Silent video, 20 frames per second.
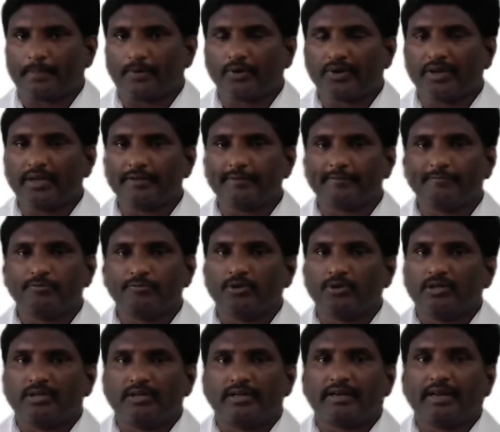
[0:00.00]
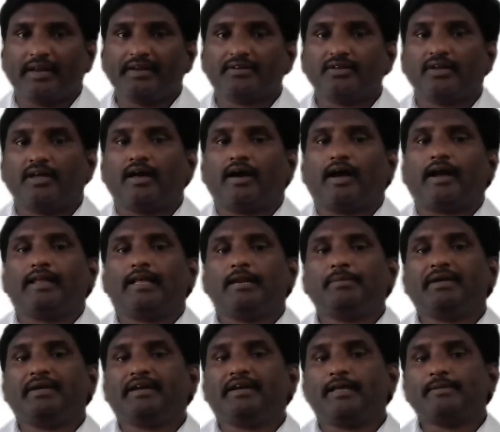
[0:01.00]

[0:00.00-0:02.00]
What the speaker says: Okay, right? And element